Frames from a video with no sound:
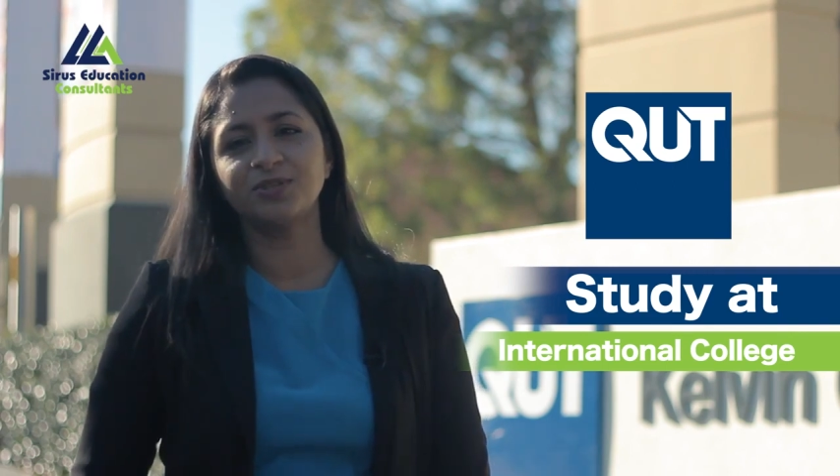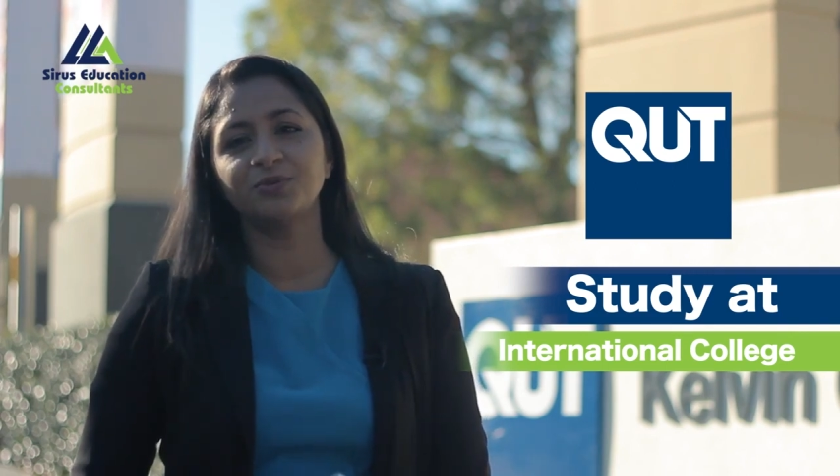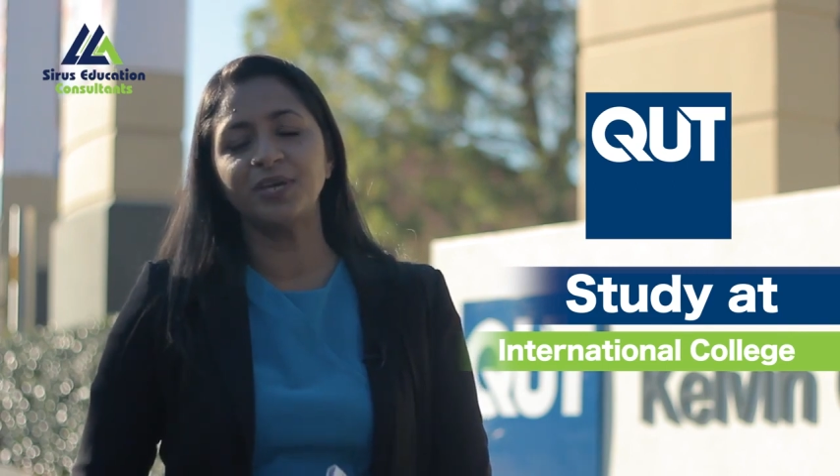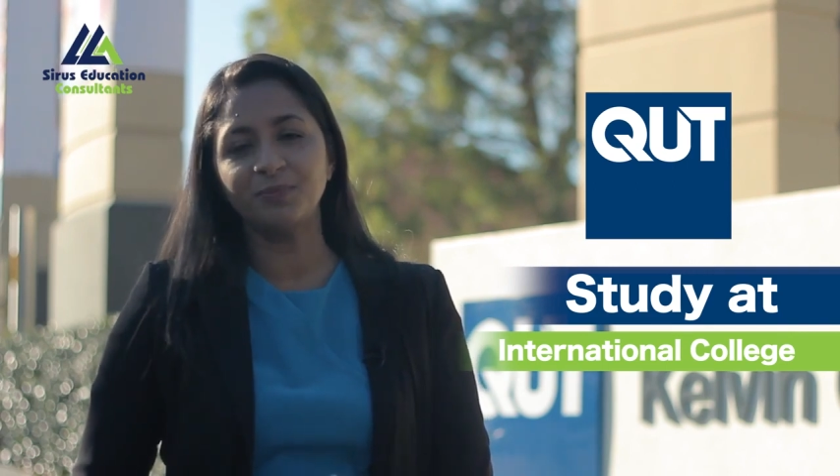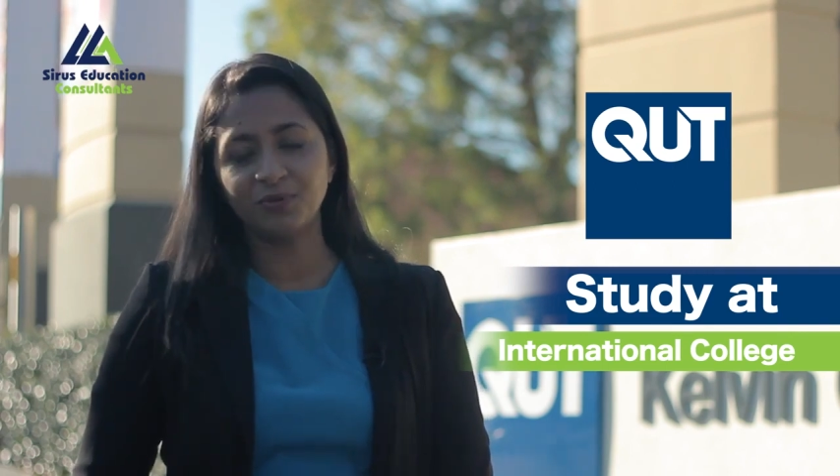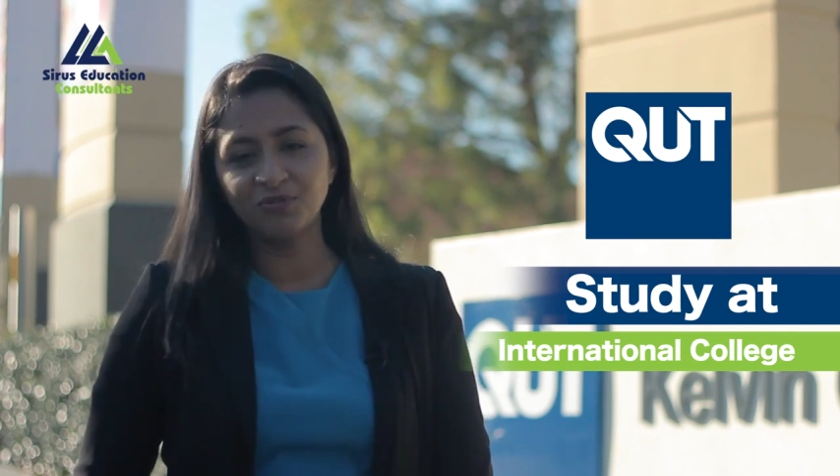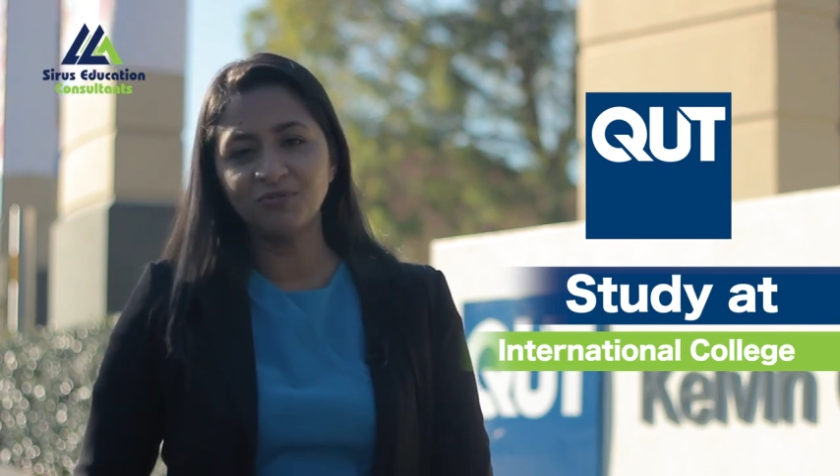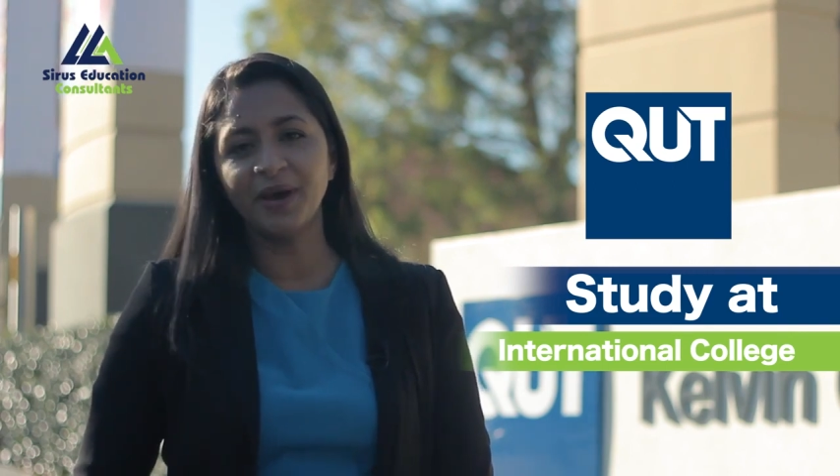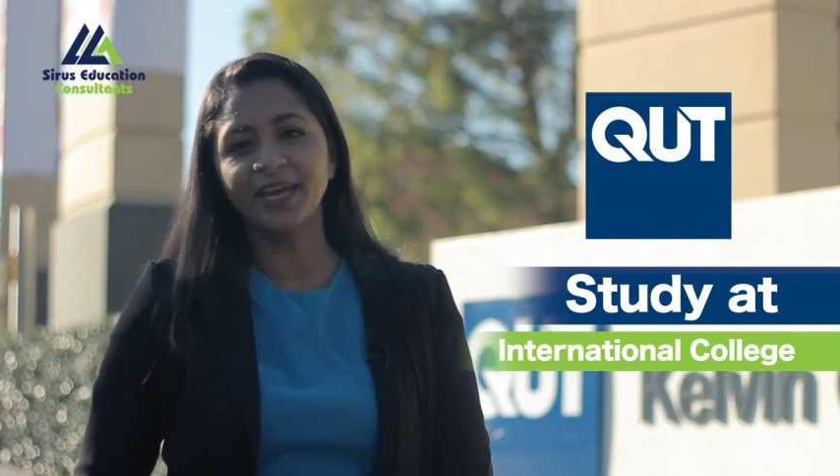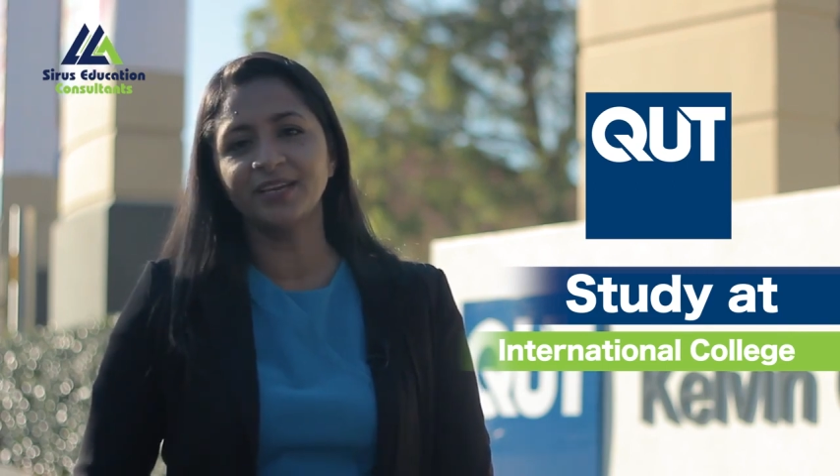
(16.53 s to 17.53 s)
to
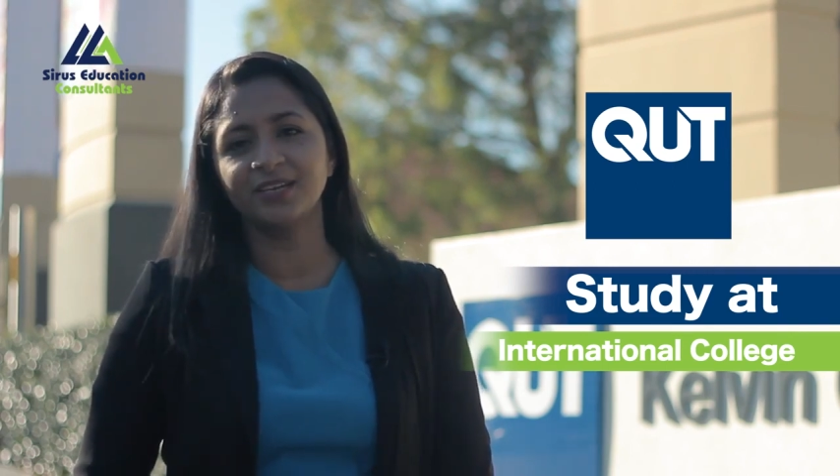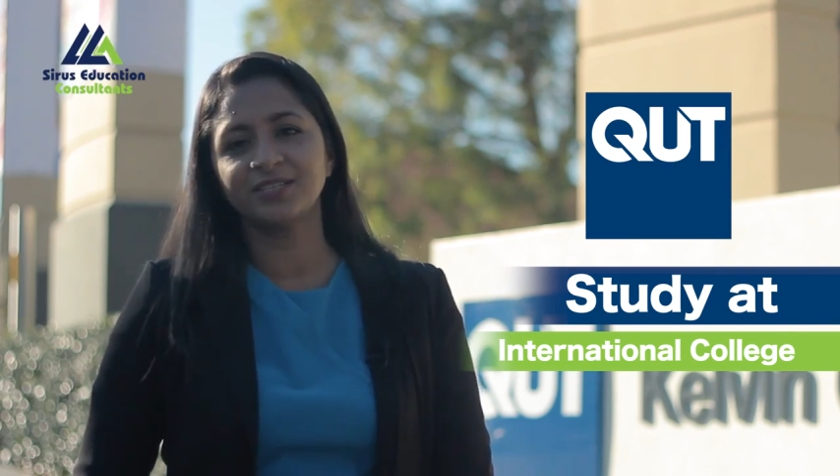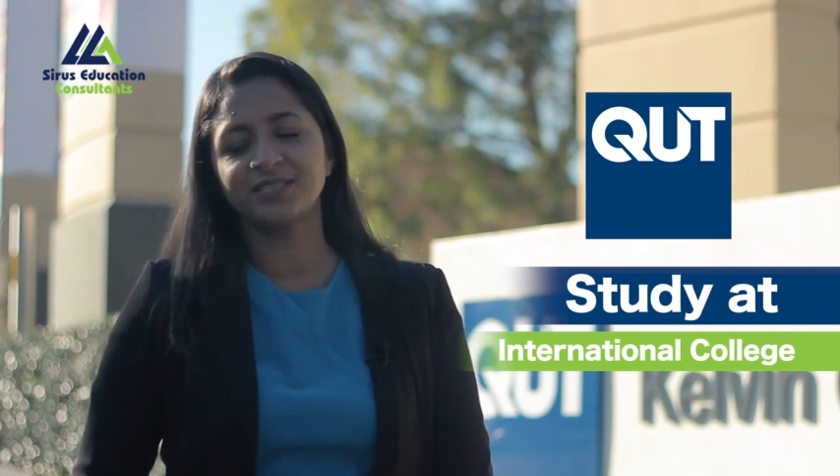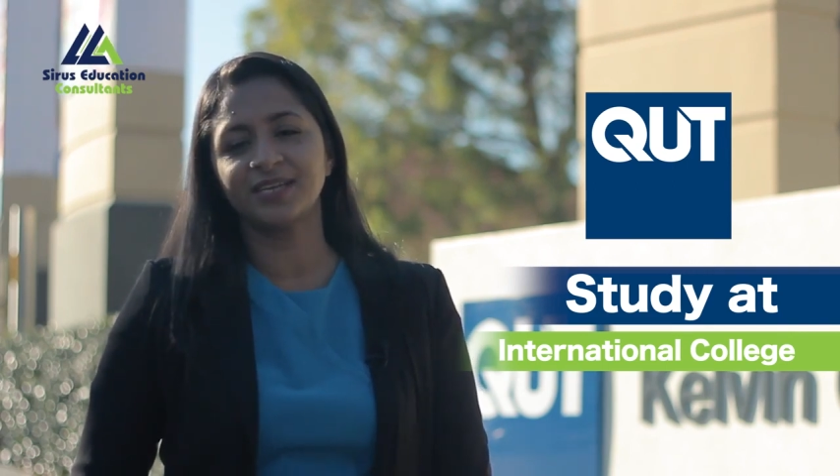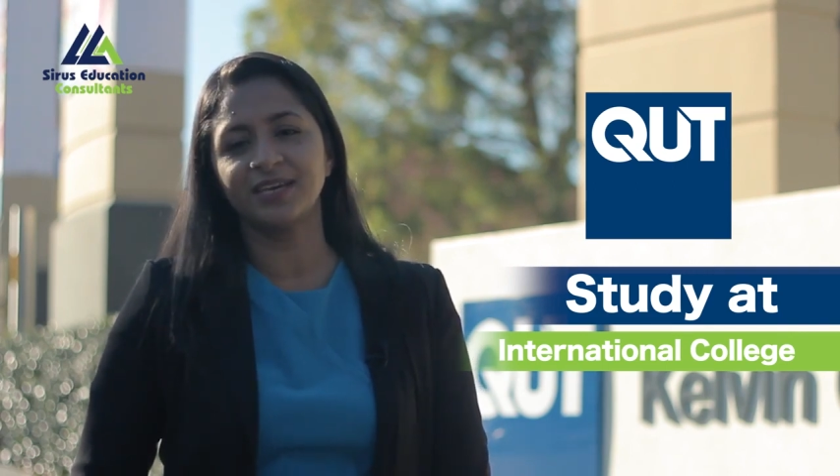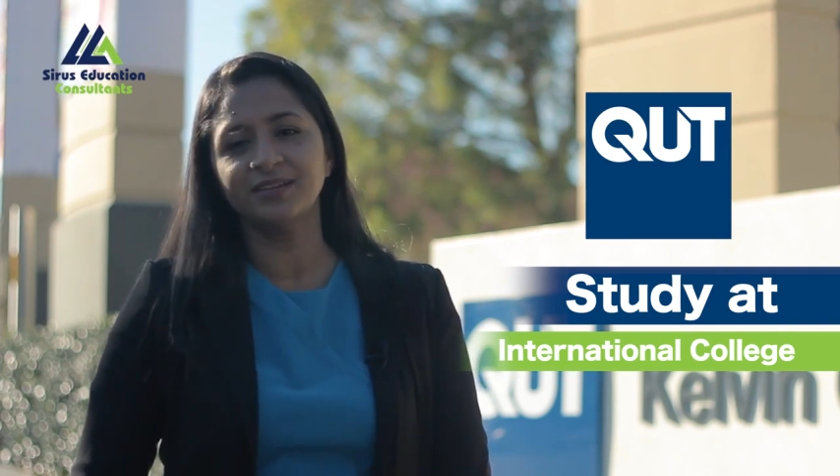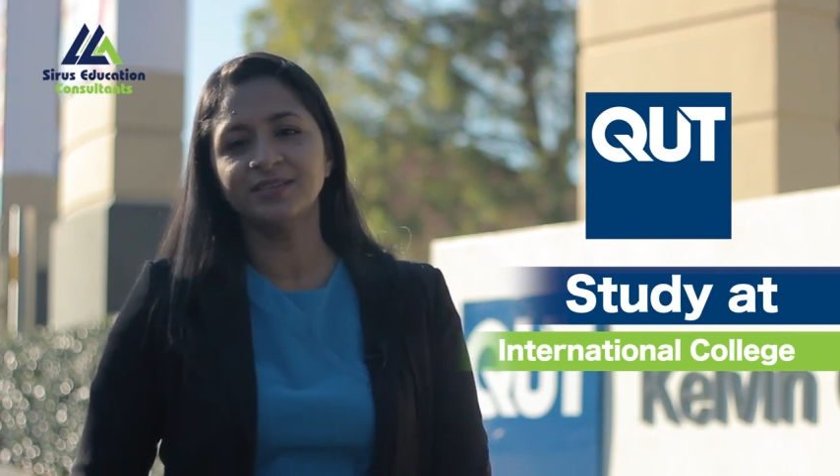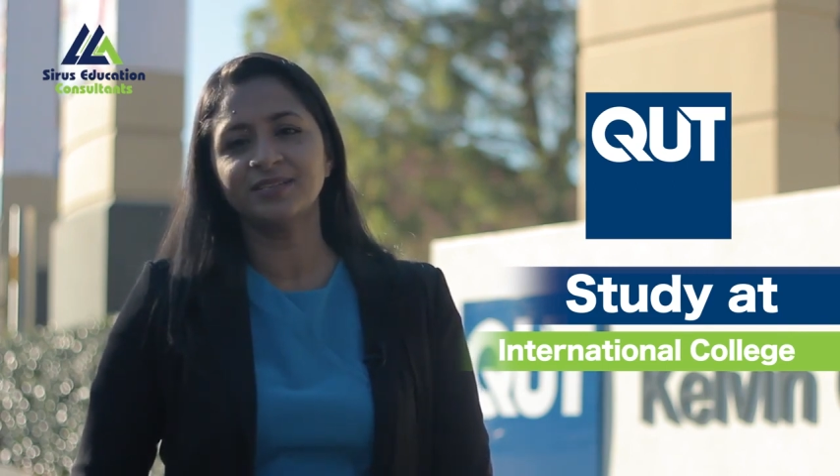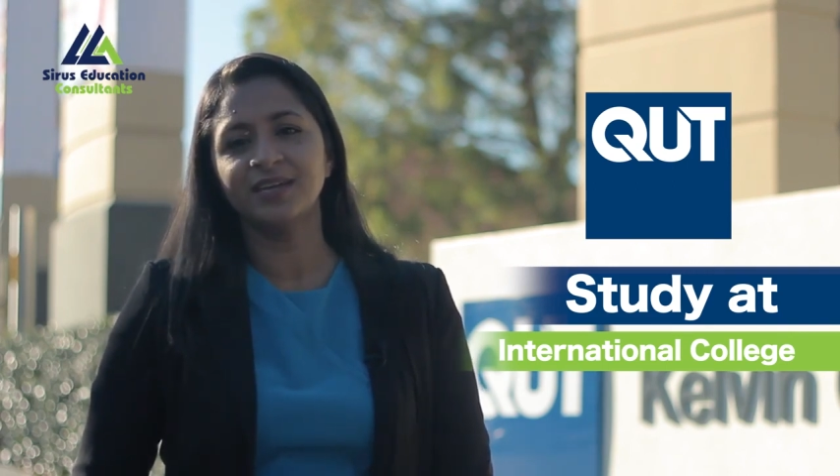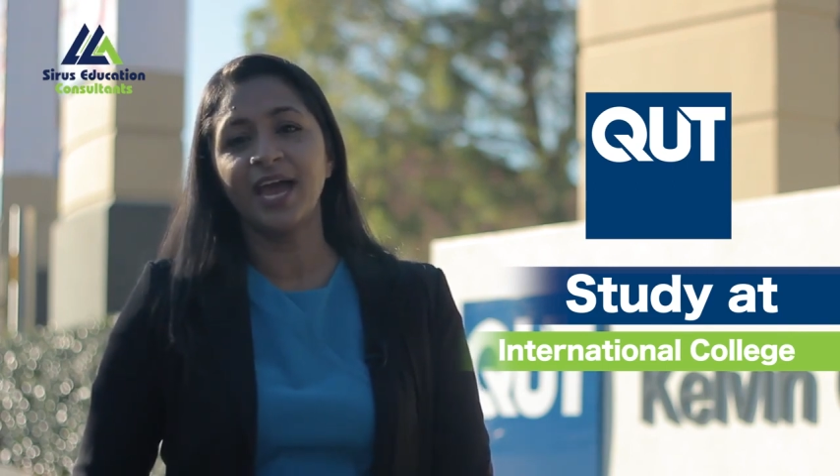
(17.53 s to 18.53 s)
improve my English
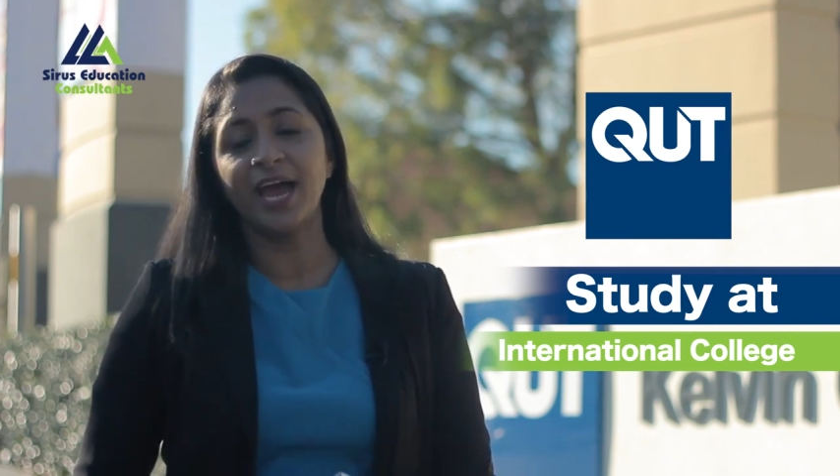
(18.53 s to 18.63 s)
skills